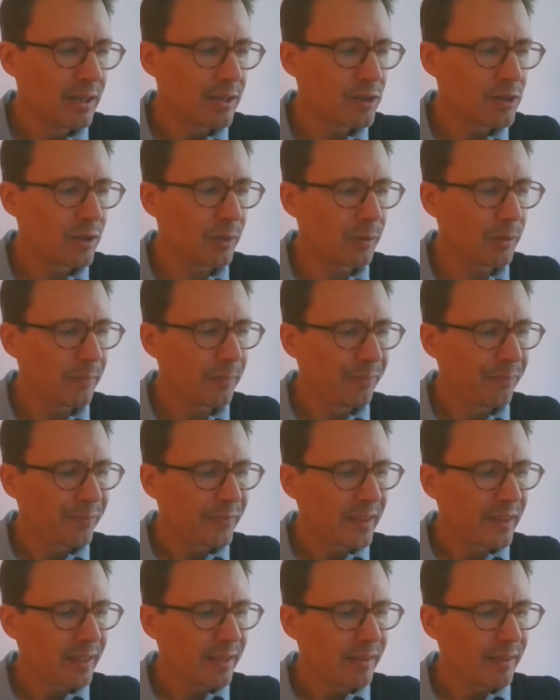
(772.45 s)

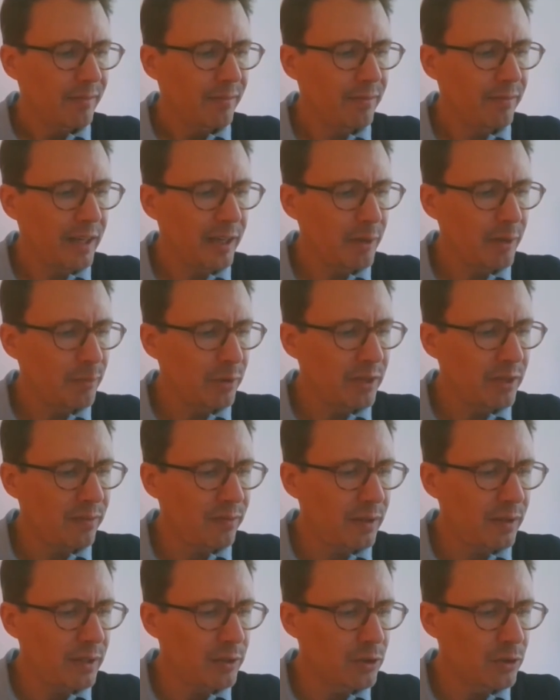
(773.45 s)
So very
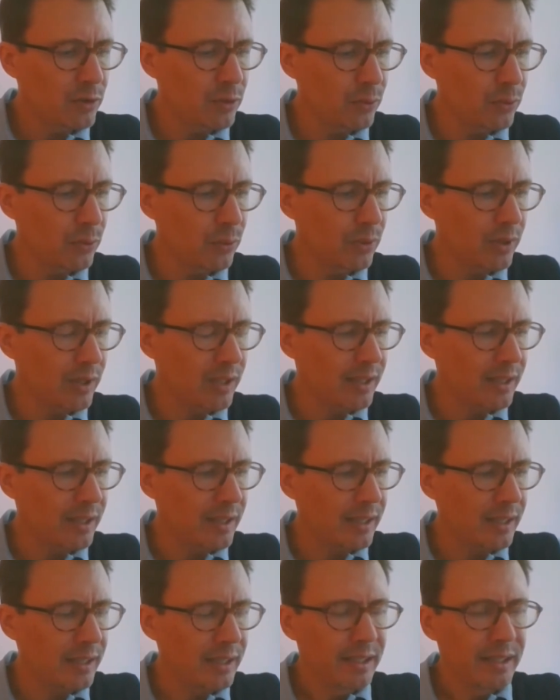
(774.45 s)
briefly to,
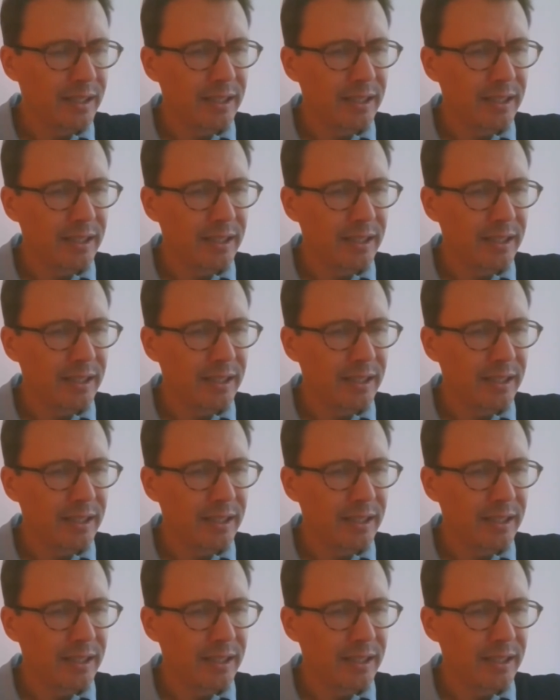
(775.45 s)
uh,